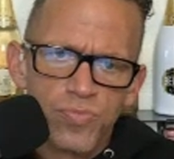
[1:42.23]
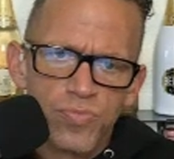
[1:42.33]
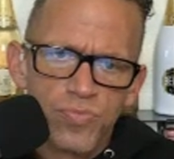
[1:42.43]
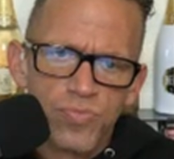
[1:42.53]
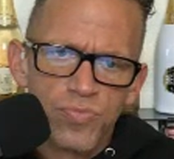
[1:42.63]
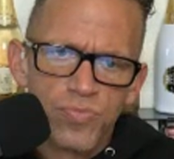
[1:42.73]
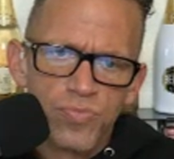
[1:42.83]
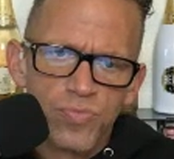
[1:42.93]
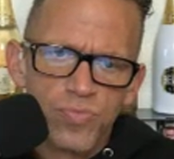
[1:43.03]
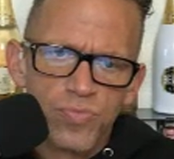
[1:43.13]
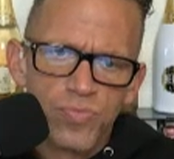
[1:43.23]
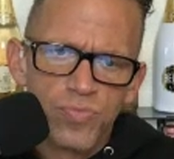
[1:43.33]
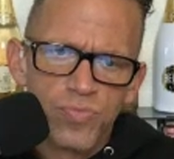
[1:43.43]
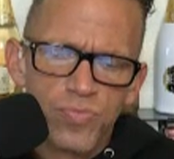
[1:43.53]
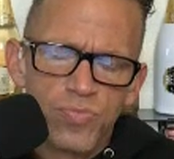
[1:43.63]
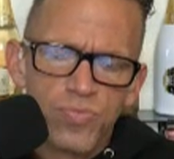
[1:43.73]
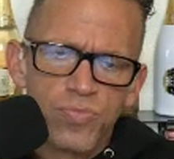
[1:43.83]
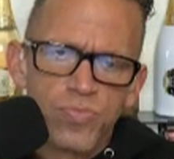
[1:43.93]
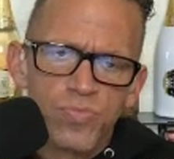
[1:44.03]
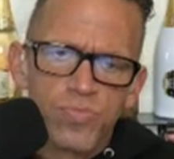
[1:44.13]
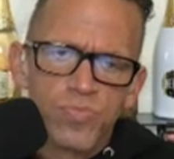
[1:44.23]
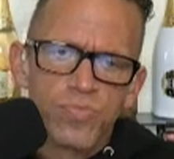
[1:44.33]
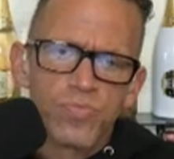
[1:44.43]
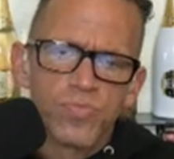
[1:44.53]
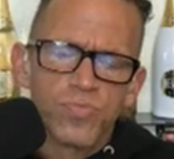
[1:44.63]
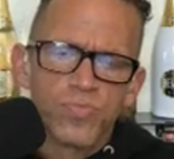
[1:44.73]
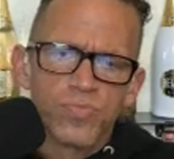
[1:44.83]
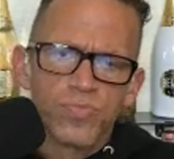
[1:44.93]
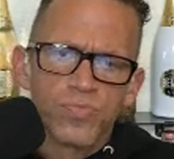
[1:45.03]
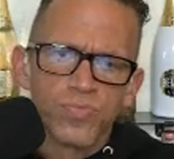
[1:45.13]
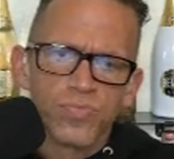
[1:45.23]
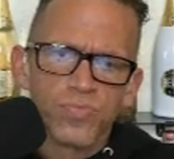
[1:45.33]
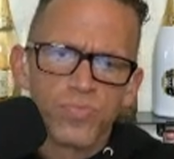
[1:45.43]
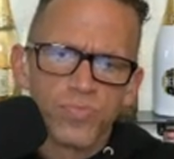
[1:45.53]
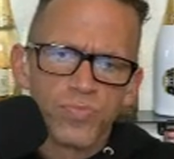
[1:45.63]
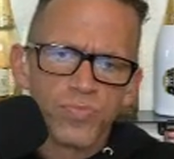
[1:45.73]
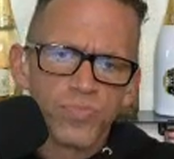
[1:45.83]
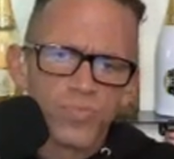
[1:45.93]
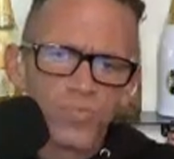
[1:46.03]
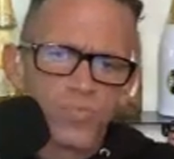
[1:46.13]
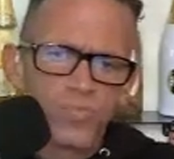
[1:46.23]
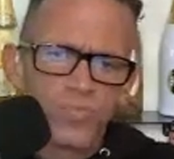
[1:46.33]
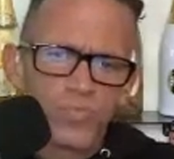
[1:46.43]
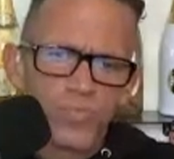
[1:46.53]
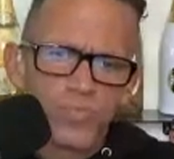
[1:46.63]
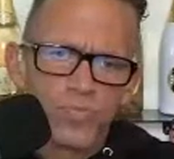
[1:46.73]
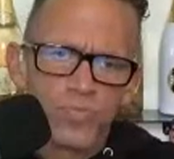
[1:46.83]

The person shown says nothing.